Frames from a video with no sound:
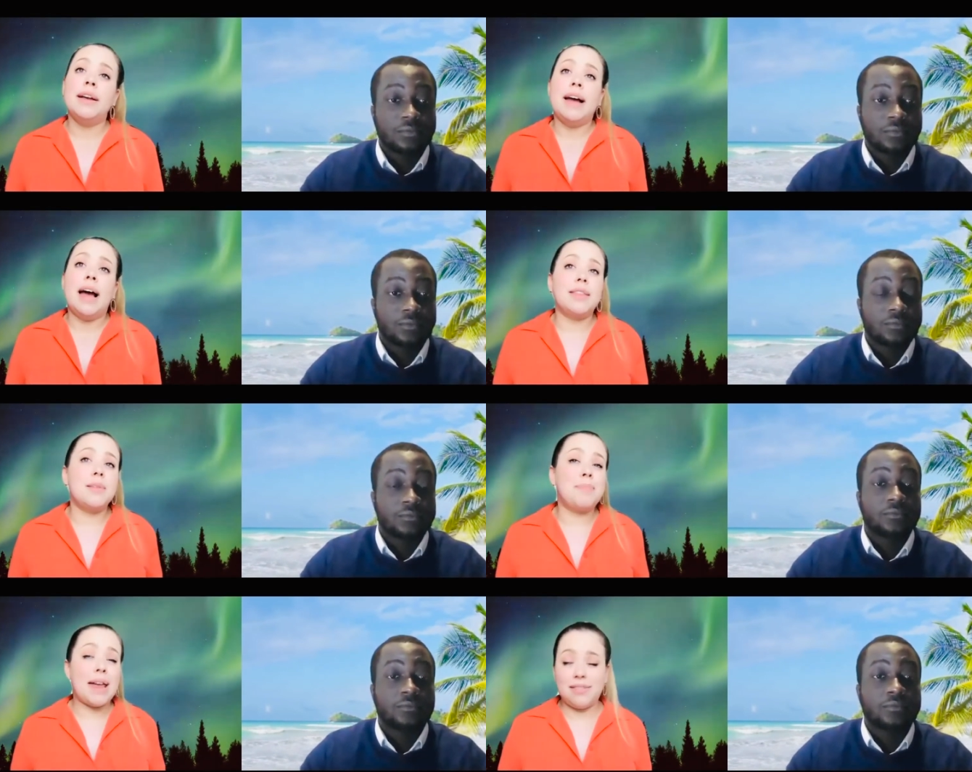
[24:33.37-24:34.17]
Speaker 1: The
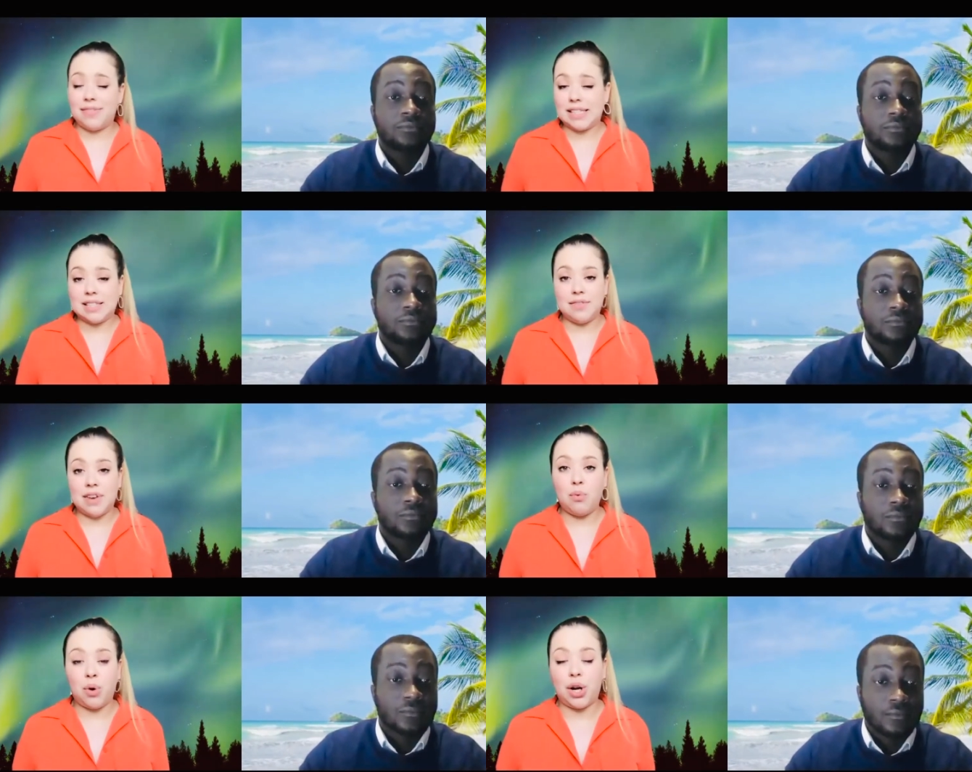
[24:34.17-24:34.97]
benefits of
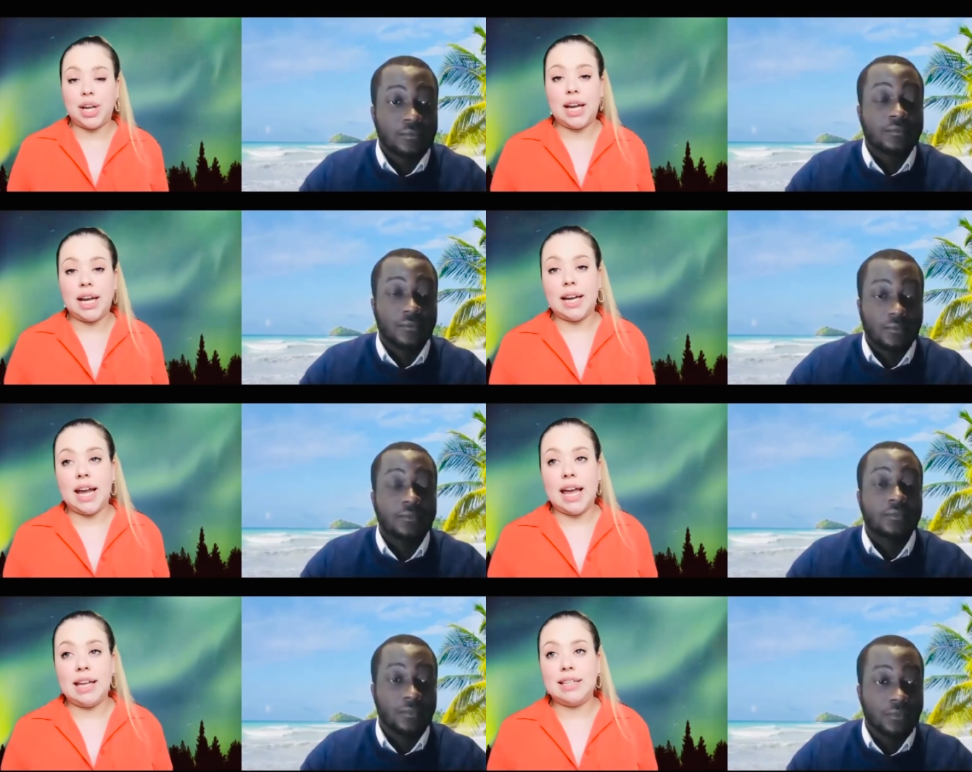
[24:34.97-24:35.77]
networking
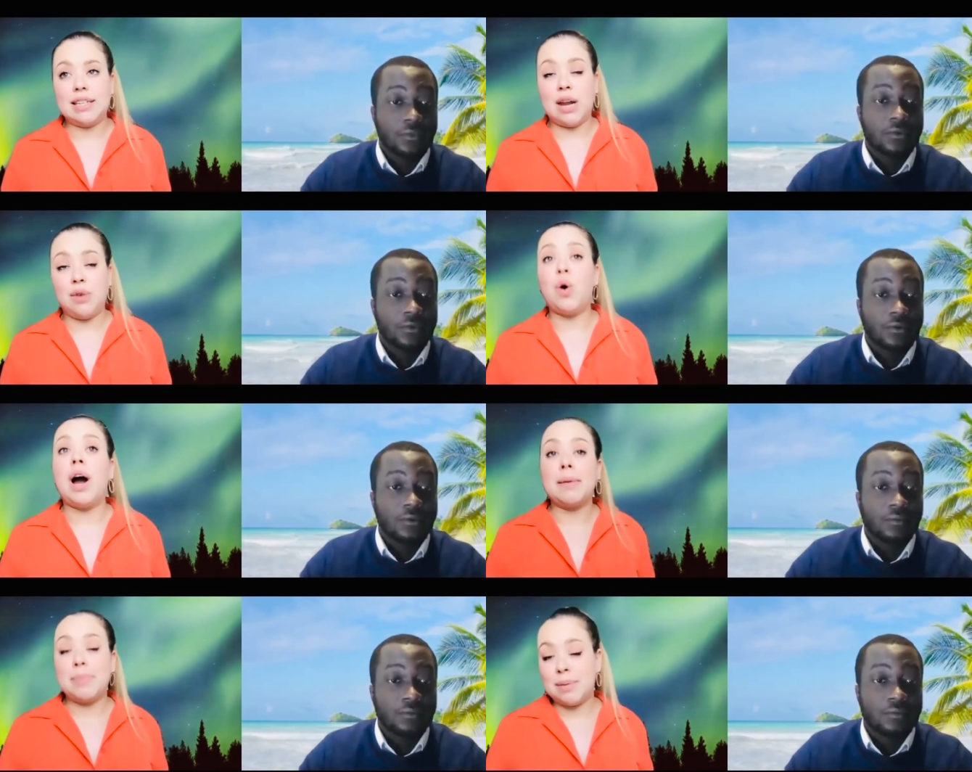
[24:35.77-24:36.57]
and, and
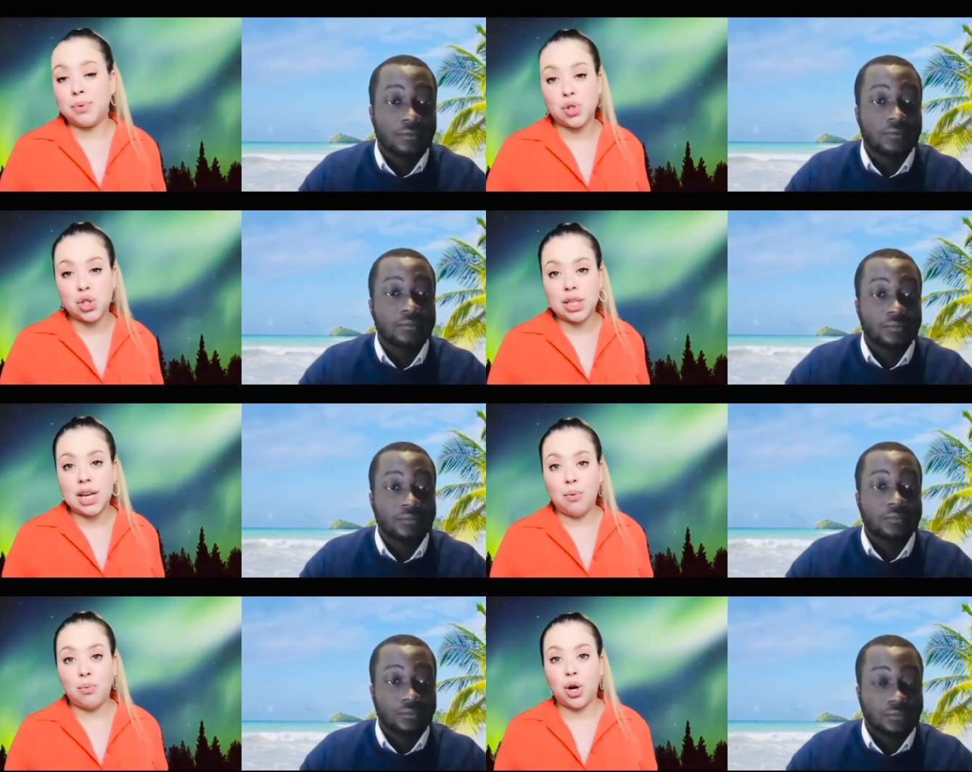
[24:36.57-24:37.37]
why people should
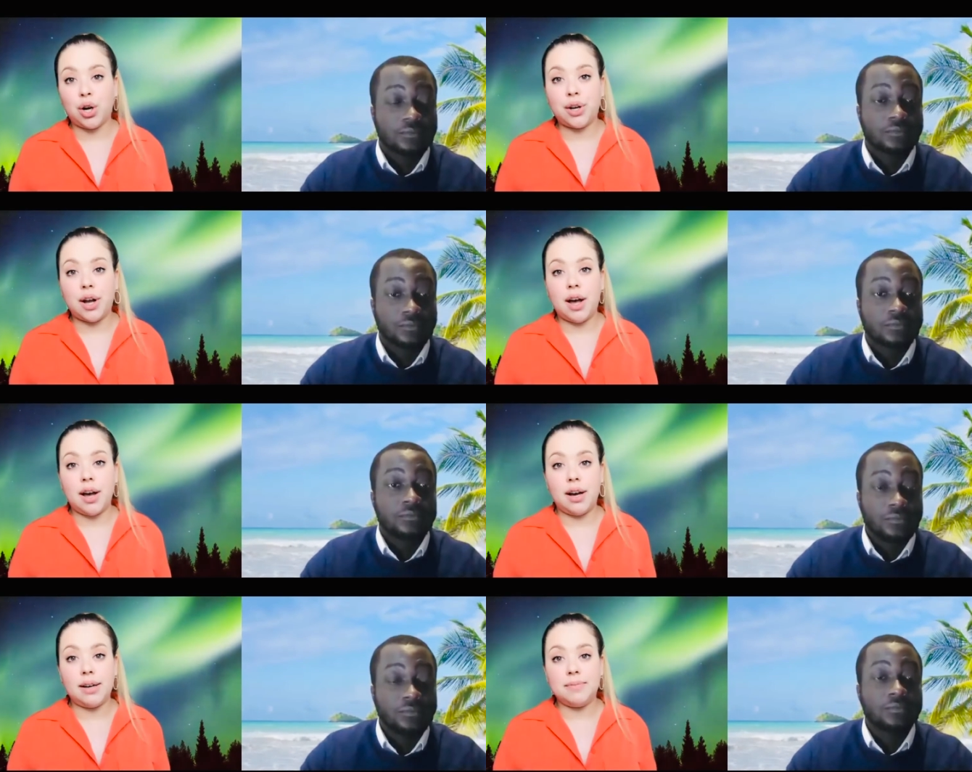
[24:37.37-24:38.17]
network
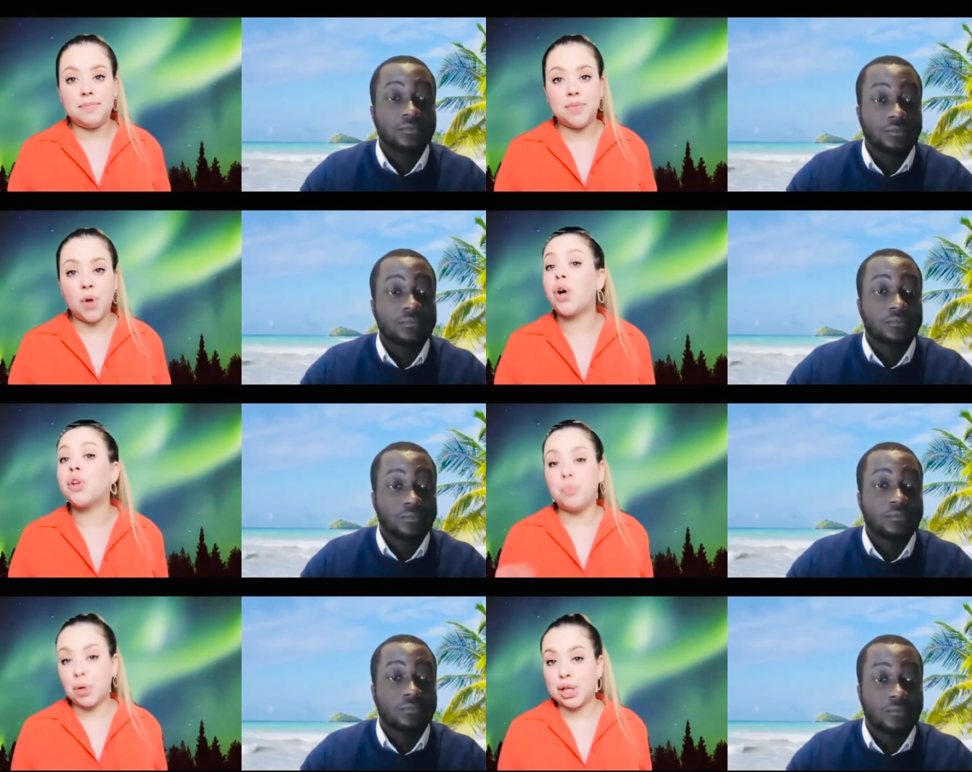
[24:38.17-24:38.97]
uh, are the
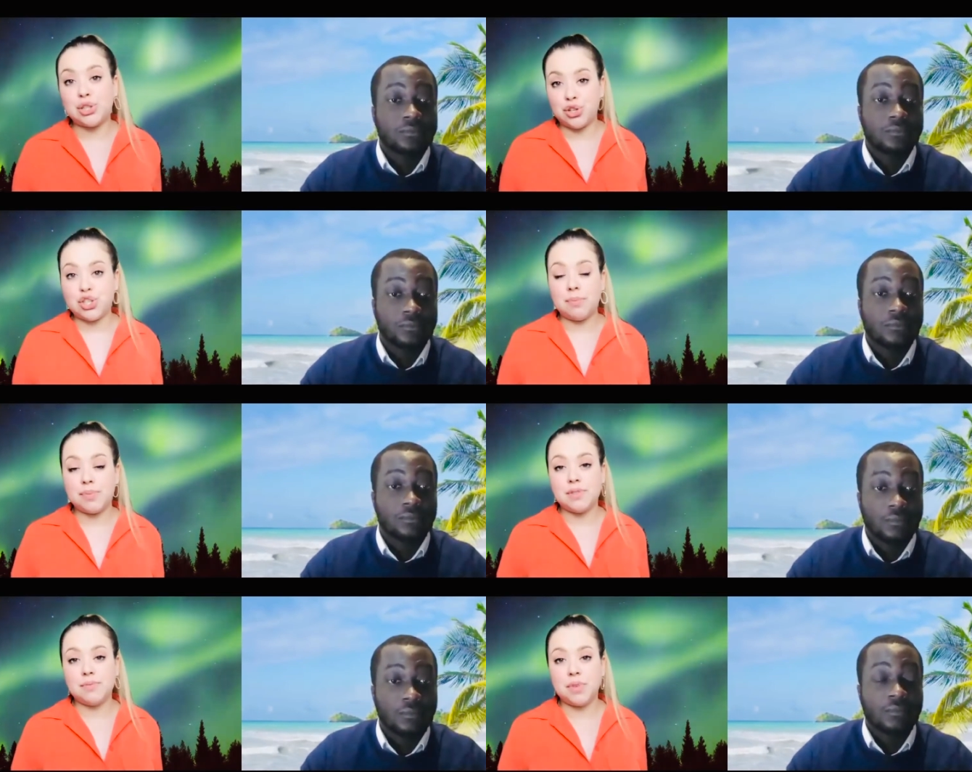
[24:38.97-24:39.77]

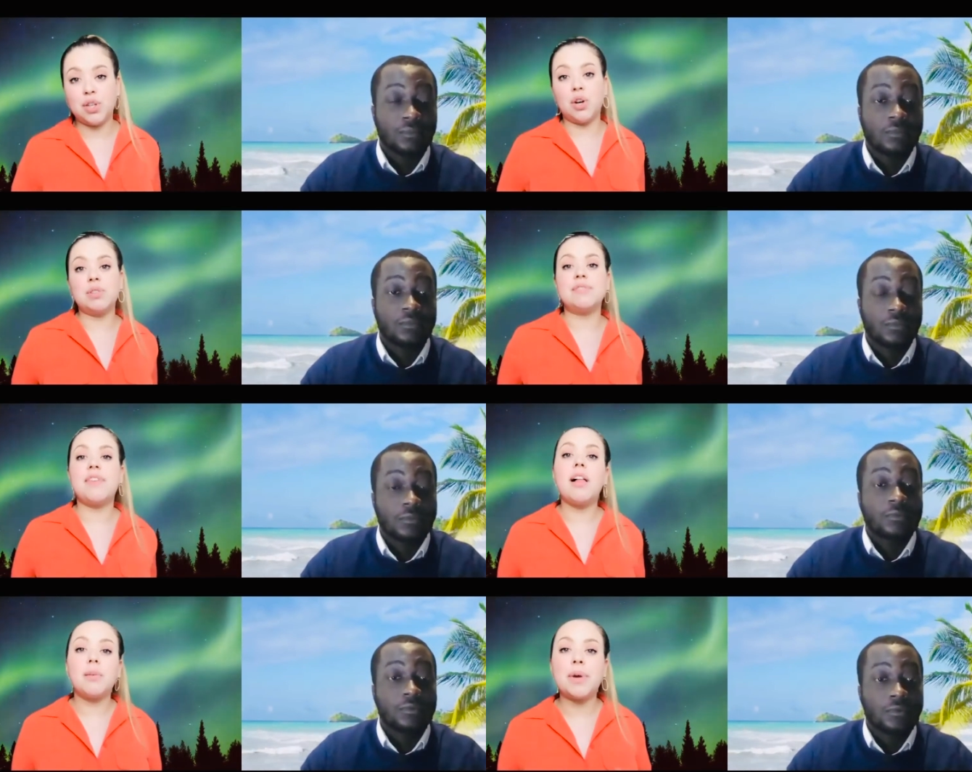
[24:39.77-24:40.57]
relationships. You know,
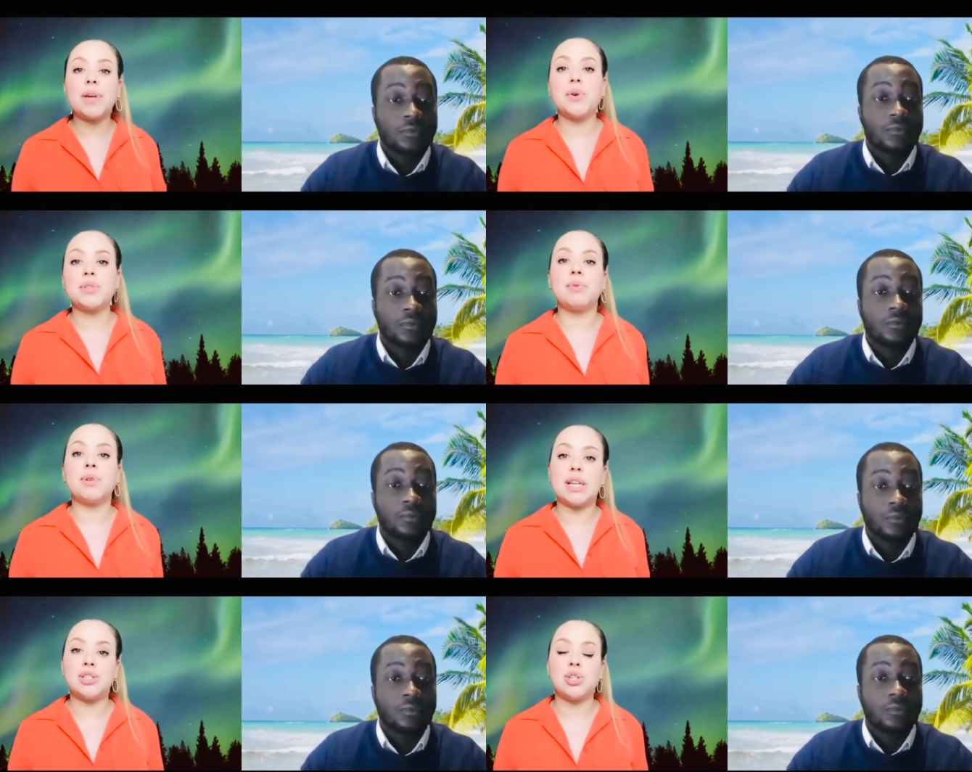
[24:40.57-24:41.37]
developing those
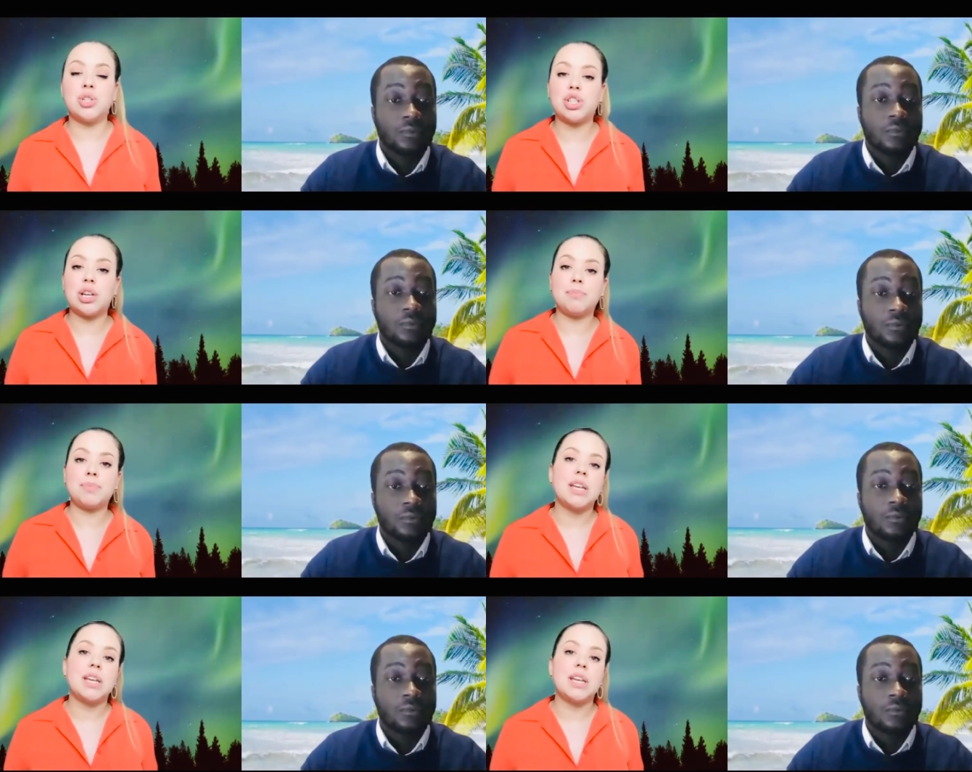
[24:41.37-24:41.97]
relationships